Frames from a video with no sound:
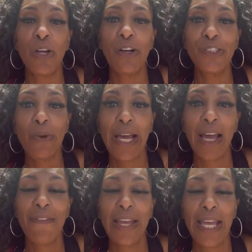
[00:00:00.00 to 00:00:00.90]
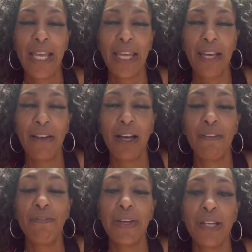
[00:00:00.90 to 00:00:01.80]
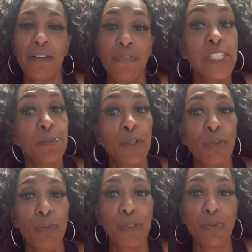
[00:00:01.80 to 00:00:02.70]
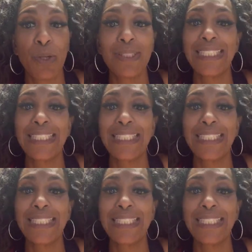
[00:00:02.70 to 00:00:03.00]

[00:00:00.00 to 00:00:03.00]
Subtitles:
We also have a Facebook group as well.